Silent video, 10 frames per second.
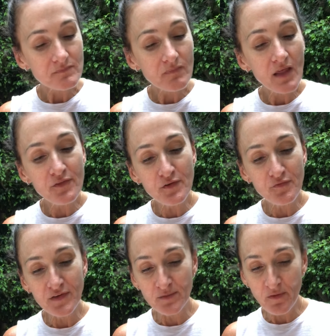they're
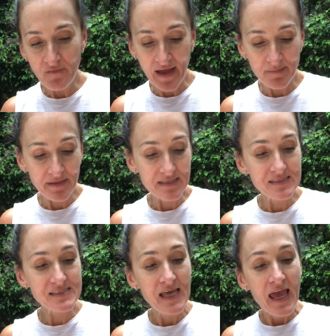filled with
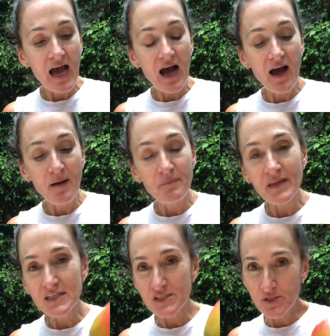vitamins.
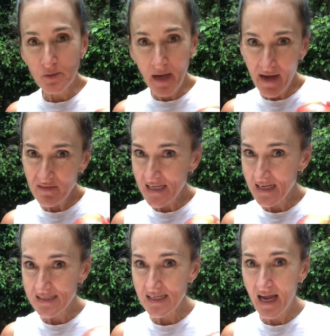They do have a
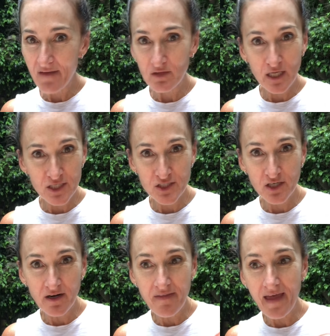tendency to have a lot of
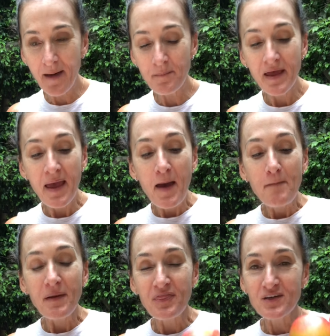sugar in them,
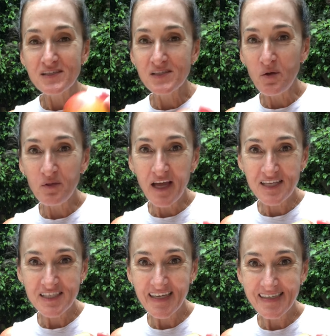but they're so
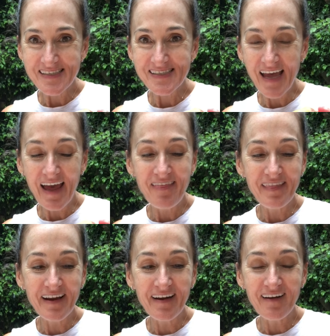luscious, and
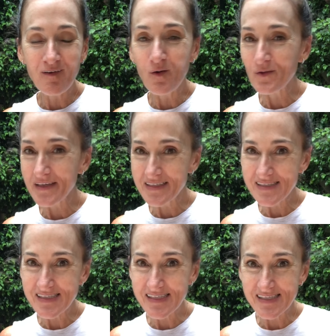they're only in
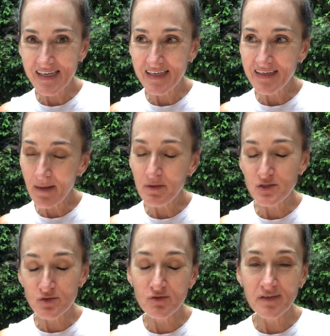season, I mean
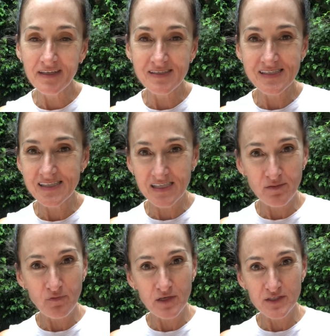truly in season,
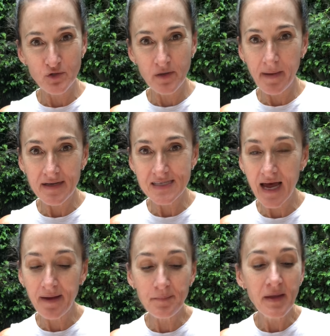for a short amount of
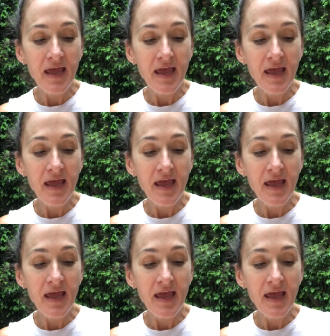time.